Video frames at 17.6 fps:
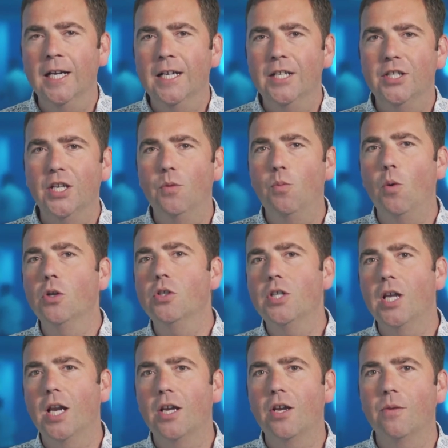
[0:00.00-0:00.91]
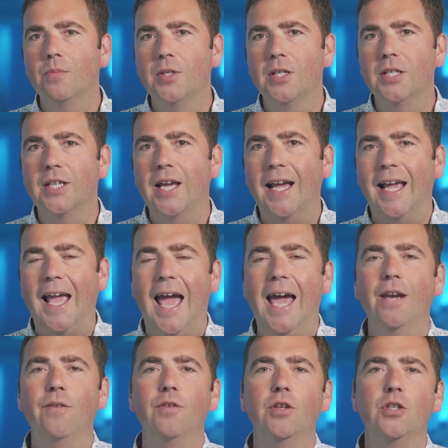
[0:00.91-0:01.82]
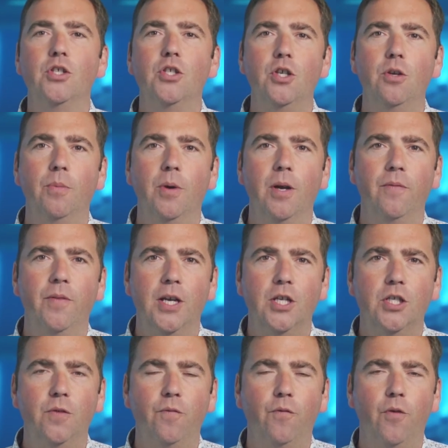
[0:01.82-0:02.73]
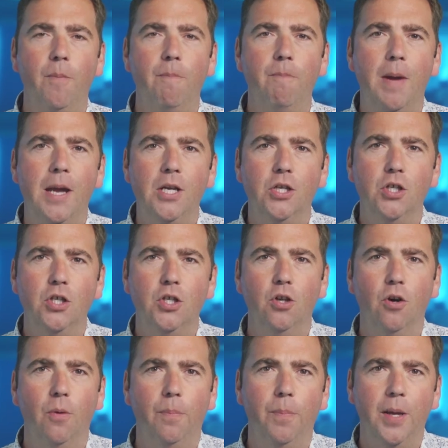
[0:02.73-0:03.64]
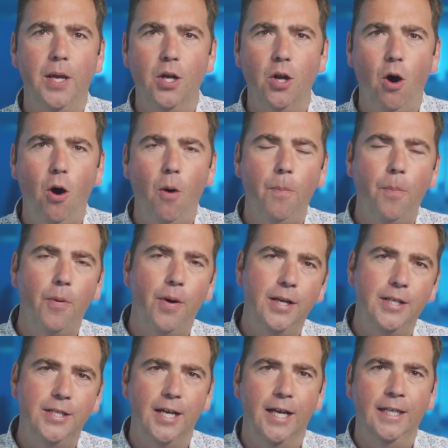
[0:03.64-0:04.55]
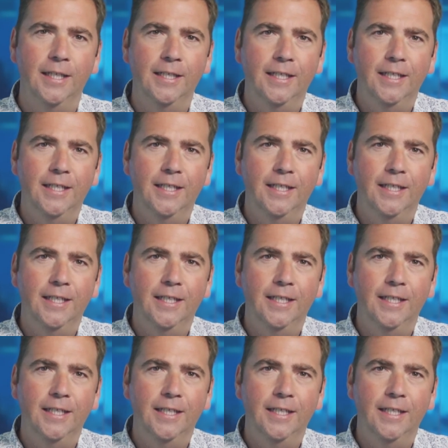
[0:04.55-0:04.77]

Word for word: said One Telecom's exec head of consumer innovation for a major European operator.